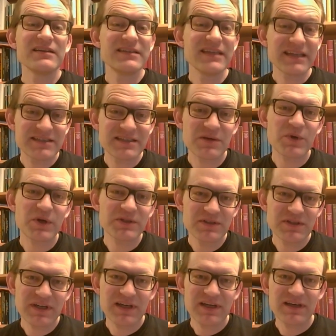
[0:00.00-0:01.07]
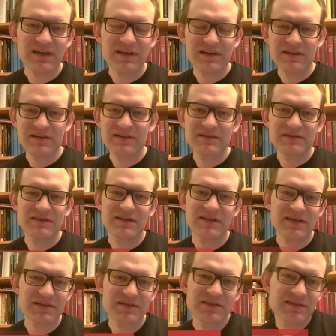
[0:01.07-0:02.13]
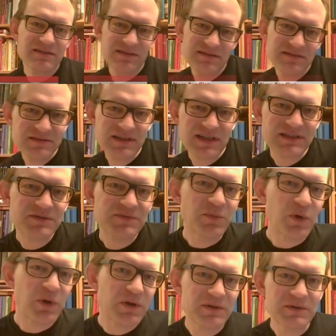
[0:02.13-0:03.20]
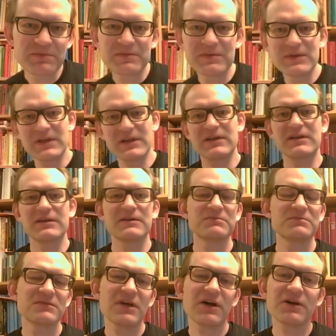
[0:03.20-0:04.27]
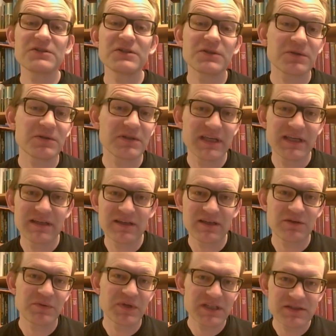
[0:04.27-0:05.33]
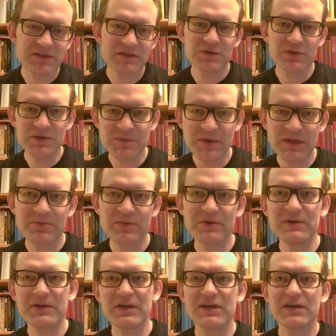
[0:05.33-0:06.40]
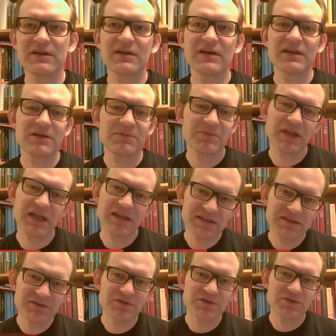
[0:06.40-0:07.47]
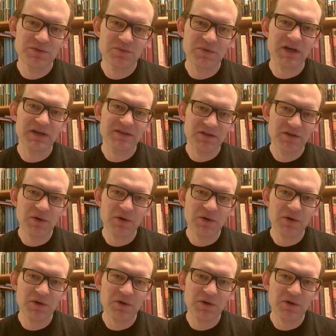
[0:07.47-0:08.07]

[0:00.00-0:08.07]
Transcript: Yes, I wrote a small article in a Norwegian newspaper, and I'm planning to write a